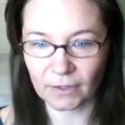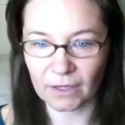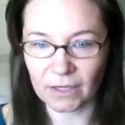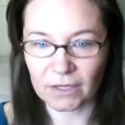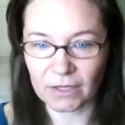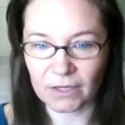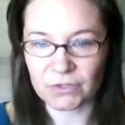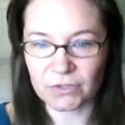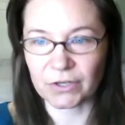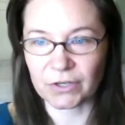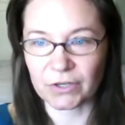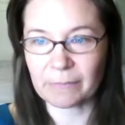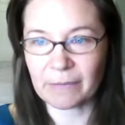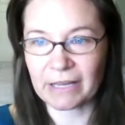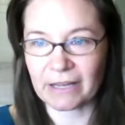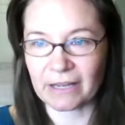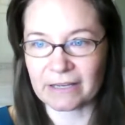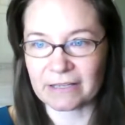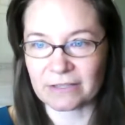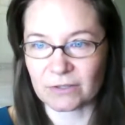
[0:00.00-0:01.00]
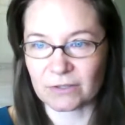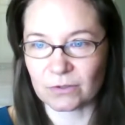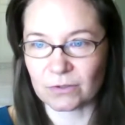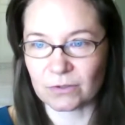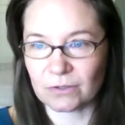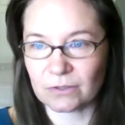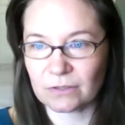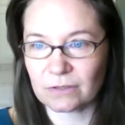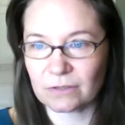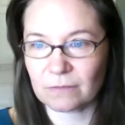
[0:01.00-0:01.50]
During my high
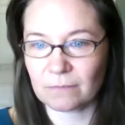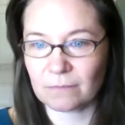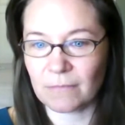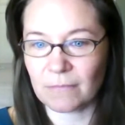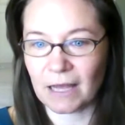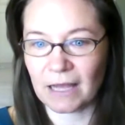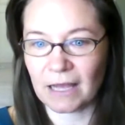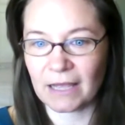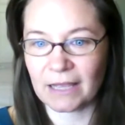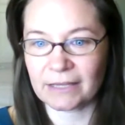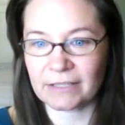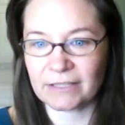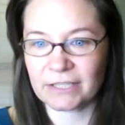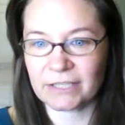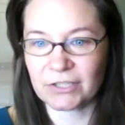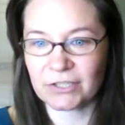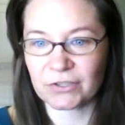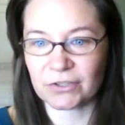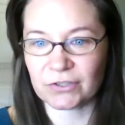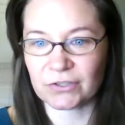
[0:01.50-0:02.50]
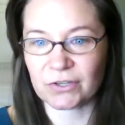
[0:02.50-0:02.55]
school, my teacher